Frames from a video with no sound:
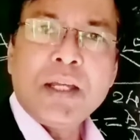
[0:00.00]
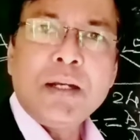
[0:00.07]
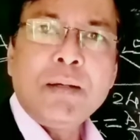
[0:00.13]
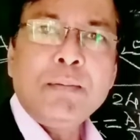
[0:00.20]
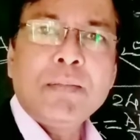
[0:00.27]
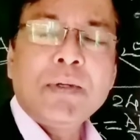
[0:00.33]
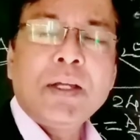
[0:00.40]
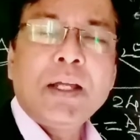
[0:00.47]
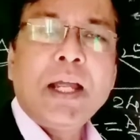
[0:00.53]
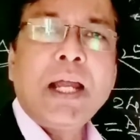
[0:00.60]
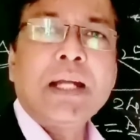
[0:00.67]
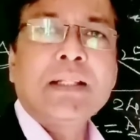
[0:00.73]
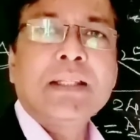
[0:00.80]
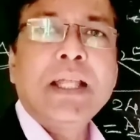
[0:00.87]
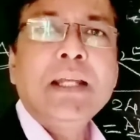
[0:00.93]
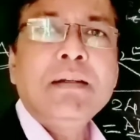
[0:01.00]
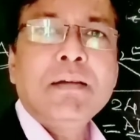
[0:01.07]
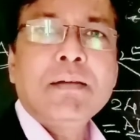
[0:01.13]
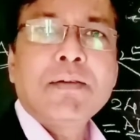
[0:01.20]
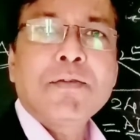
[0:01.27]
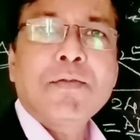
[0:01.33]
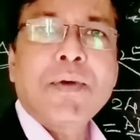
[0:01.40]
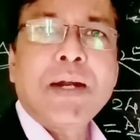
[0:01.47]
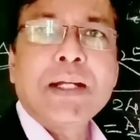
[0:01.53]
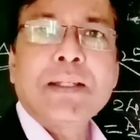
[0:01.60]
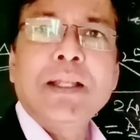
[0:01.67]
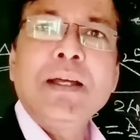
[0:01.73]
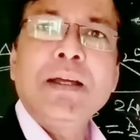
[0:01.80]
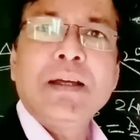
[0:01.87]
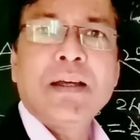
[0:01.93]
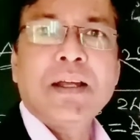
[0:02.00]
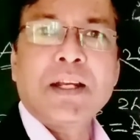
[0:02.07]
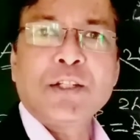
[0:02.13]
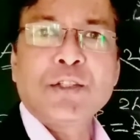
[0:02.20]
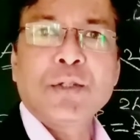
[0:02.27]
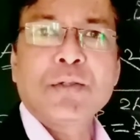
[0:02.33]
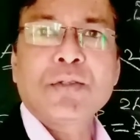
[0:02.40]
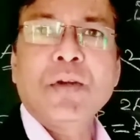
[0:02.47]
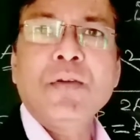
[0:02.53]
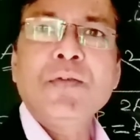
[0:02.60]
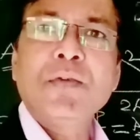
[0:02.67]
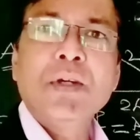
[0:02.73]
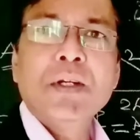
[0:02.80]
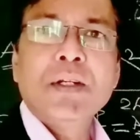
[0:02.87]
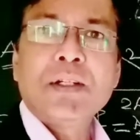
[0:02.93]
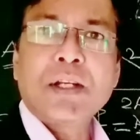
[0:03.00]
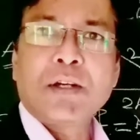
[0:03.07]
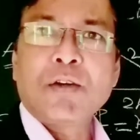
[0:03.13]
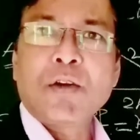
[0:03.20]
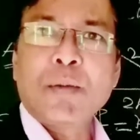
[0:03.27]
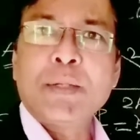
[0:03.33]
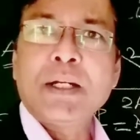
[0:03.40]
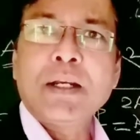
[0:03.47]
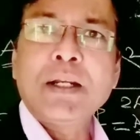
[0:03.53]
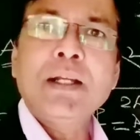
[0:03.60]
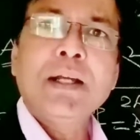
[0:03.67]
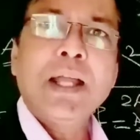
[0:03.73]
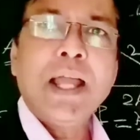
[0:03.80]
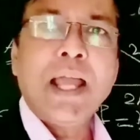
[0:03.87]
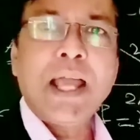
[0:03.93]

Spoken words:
Theorem and then find the ratios of trigonometric